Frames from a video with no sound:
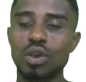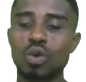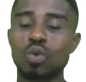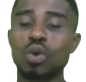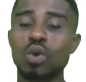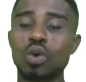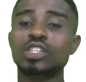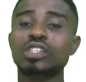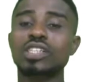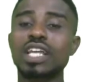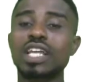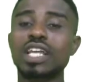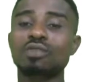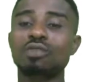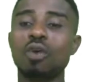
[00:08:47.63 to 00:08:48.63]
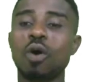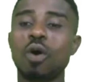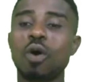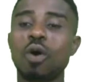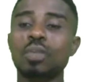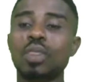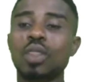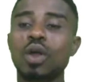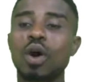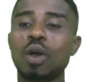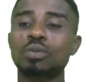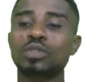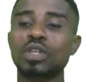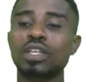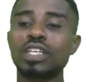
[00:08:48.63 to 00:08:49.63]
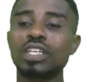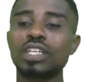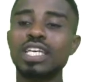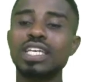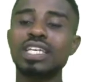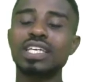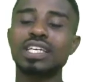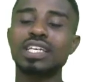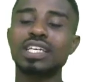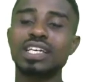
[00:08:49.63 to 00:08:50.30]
Question 34, option E